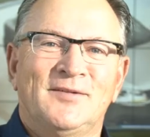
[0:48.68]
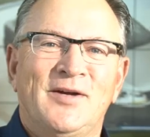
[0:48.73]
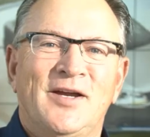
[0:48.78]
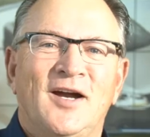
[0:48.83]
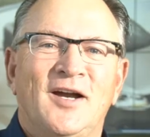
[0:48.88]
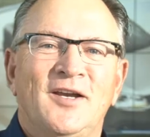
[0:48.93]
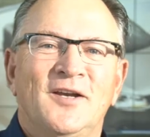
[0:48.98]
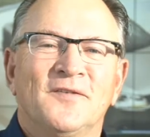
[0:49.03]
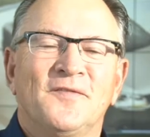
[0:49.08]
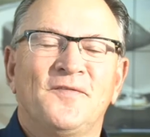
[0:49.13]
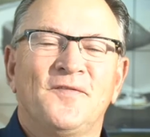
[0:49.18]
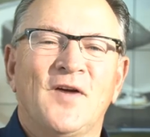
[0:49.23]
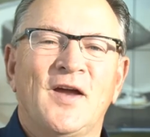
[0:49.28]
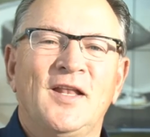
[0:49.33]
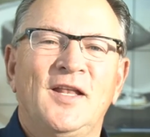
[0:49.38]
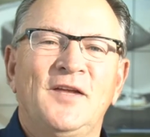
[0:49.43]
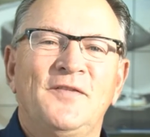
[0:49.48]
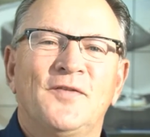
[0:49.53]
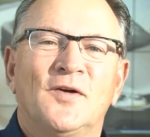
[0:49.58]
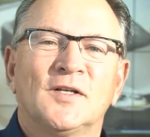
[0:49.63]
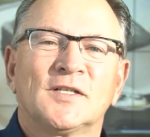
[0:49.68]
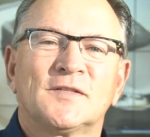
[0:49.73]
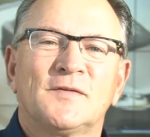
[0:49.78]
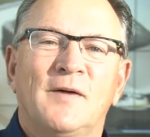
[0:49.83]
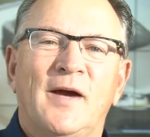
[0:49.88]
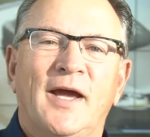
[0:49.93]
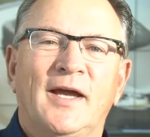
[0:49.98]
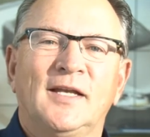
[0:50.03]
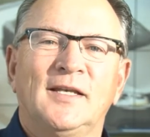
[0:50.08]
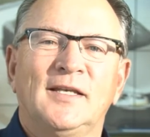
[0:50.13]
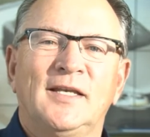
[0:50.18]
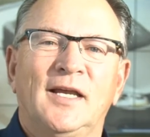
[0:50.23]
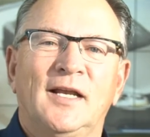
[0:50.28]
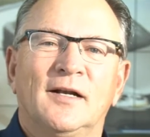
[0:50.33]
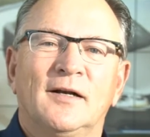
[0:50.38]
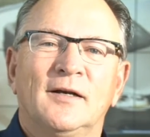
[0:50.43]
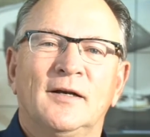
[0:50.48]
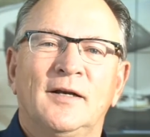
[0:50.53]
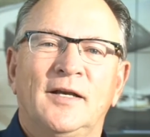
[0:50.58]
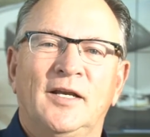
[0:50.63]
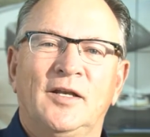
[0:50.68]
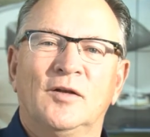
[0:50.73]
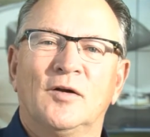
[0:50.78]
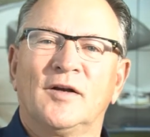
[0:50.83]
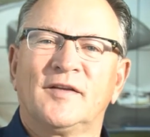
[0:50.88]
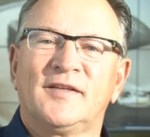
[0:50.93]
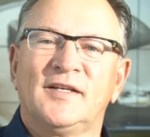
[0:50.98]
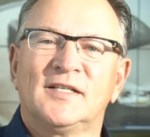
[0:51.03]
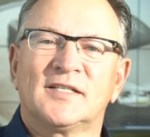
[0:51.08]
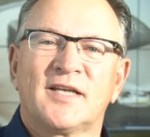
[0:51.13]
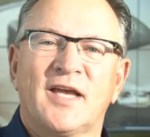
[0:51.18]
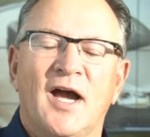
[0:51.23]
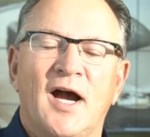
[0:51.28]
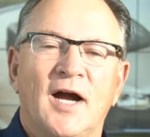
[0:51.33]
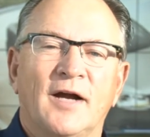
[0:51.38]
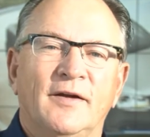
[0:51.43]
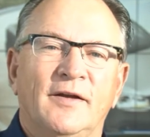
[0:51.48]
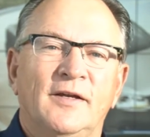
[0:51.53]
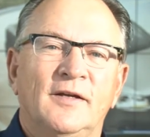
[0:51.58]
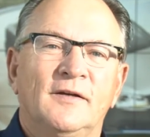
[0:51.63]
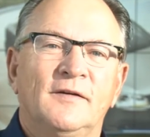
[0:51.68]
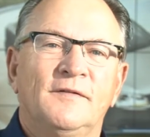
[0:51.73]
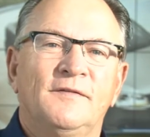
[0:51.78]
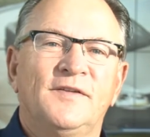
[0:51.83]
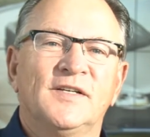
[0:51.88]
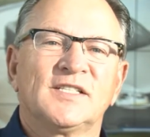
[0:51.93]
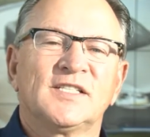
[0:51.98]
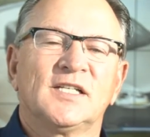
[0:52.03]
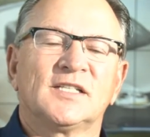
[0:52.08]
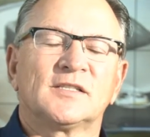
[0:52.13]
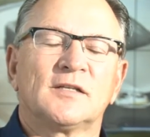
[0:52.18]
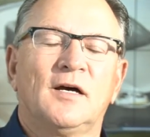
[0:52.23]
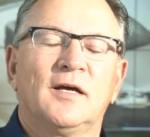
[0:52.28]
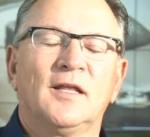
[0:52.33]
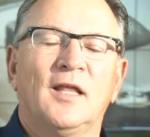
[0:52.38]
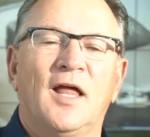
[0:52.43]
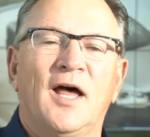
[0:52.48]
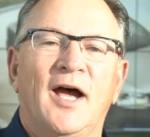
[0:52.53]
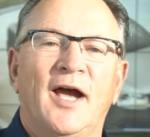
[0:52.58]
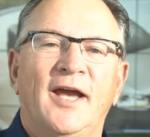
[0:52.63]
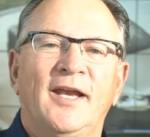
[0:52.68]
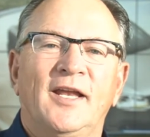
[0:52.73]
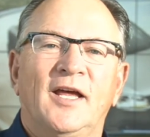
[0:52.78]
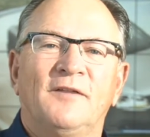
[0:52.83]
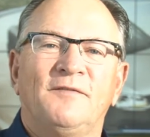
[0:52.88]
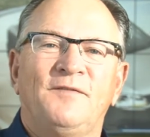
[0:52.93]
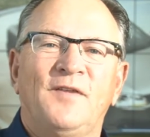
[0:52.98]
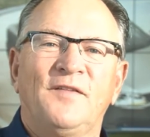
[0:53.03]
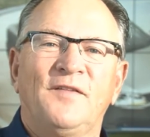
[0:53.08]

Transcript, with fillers: We are your friendly Volkswagen dealer in Northeast Calgary. Visit us online at